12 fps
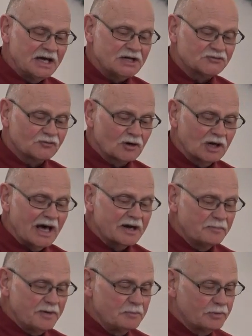does for a
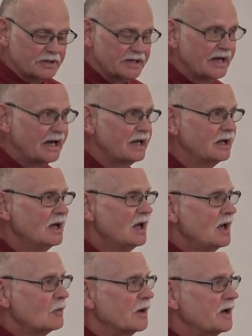lot of people today,
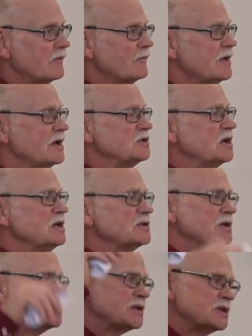whenever the
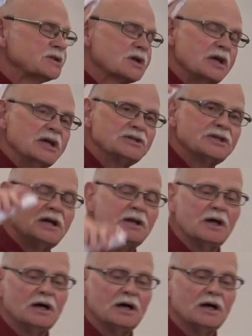Jesus is, is in